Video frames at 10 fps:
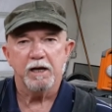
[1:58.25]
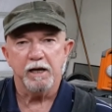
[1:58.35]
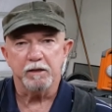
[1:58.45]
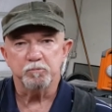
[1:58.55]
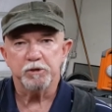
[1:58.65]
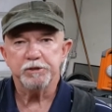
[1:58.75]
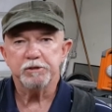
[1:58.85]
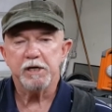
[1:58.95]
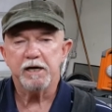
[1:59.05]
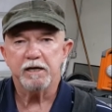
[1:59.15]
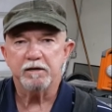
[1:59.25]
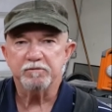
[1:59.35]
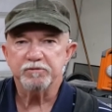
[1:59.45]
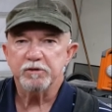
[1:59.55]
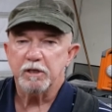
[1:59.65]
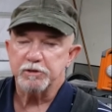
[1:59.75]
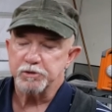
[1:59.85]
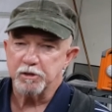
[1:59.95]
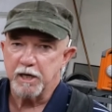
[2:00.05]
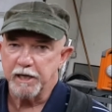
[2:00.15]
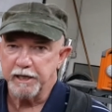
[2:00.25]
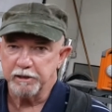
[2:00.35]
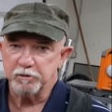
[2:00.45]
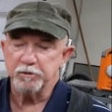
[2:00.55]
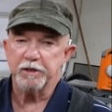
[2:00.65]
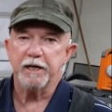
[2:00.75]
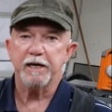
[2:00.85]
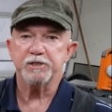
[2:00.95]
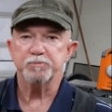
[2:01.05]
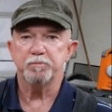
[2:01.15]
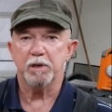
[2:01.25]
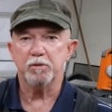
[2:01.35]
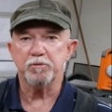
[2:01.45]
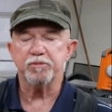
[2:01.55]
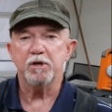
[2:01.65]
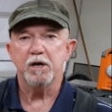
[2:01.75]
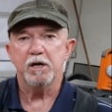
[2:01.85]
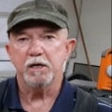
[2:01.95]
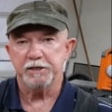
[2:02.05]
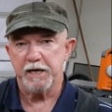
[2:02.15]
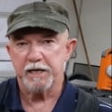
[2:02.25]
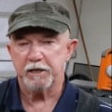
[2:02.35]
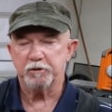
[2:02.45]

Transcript: And when you have a triangle that has both a ninety